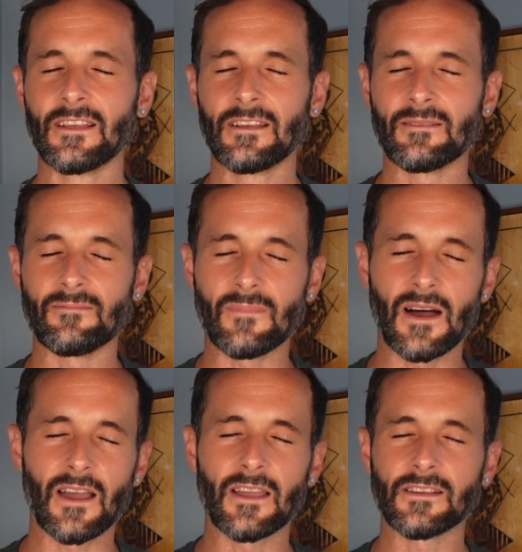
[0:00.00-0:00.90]

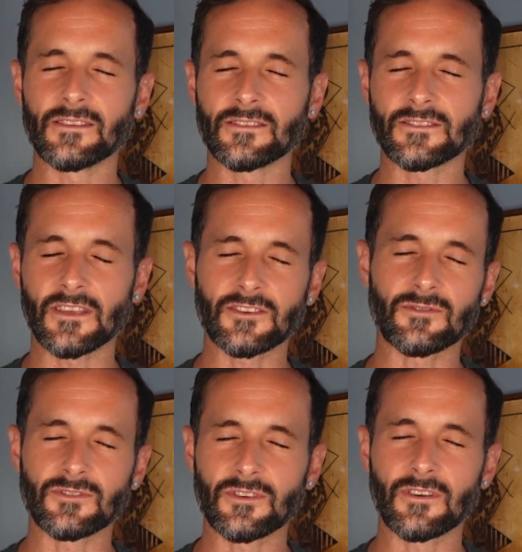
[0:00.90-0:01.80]
my
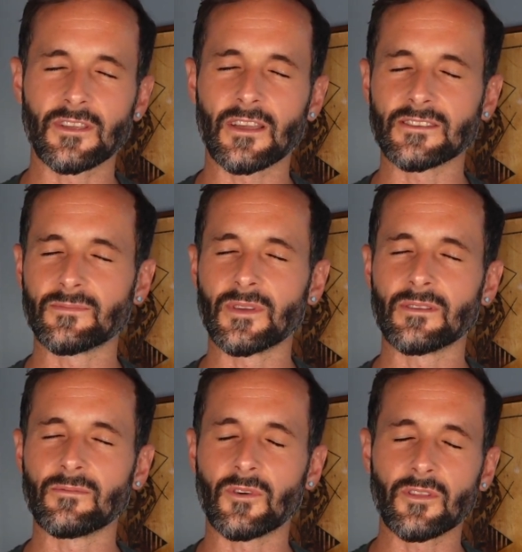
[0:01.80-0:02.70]
sexual journey has
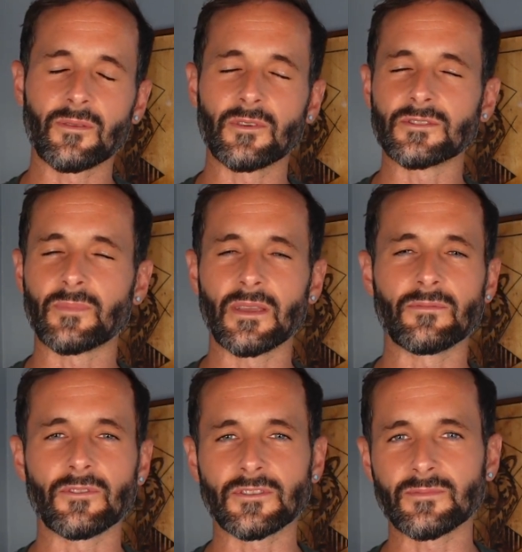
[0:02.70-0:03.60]
been one of the most
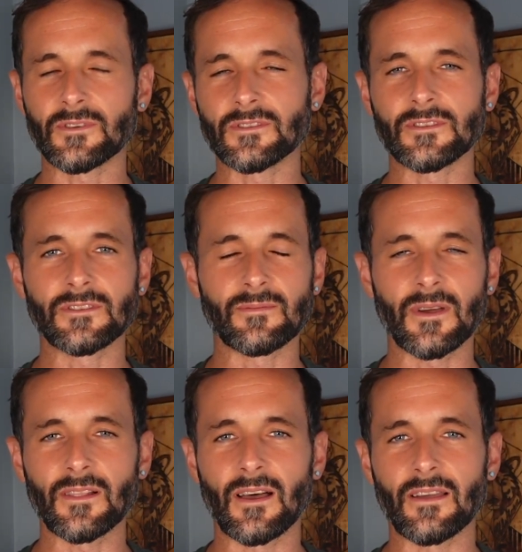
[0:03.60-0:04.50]
painful experiences of my
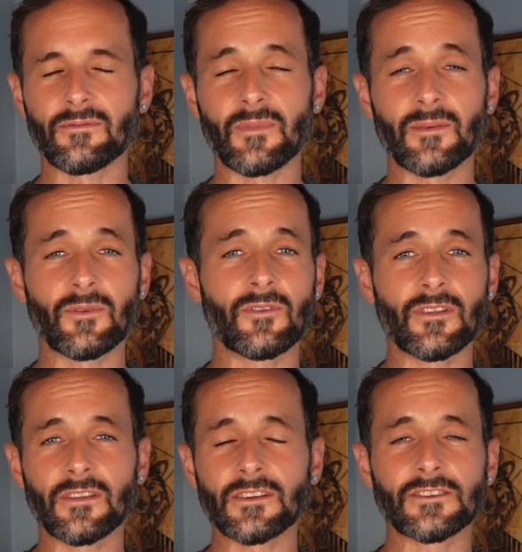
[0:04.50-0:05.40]
life. My porn
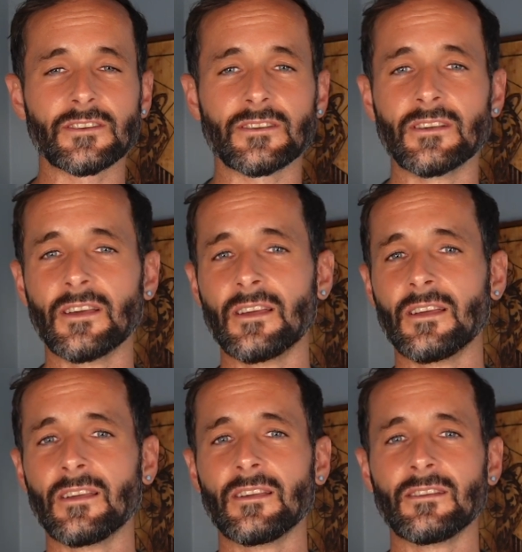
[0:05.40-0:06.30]
addiction
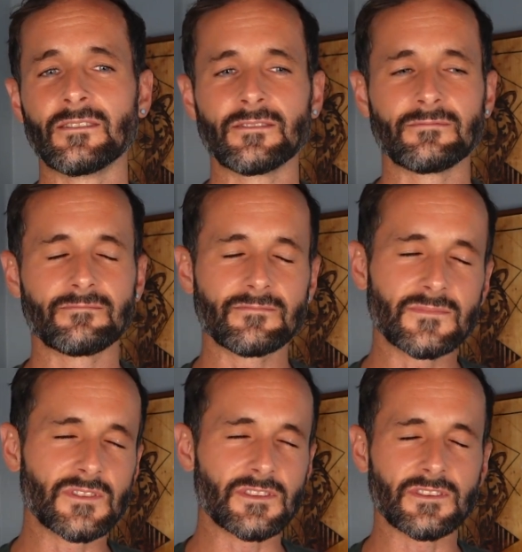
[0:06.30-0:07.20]

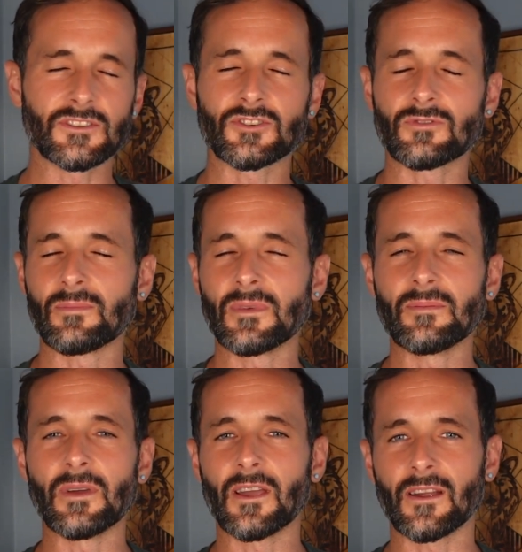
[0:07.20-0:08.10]
just stripped me
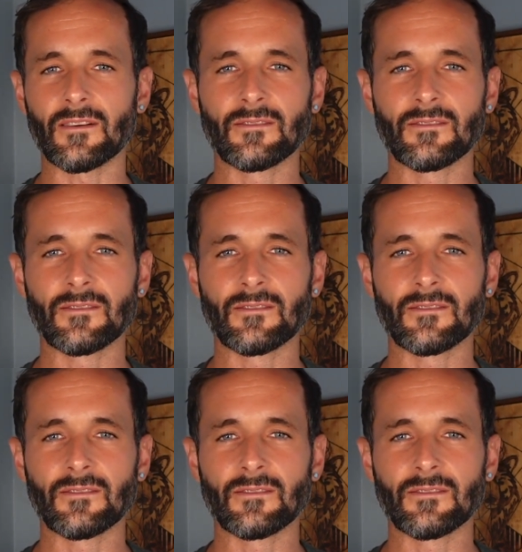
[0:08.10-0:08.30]
bare.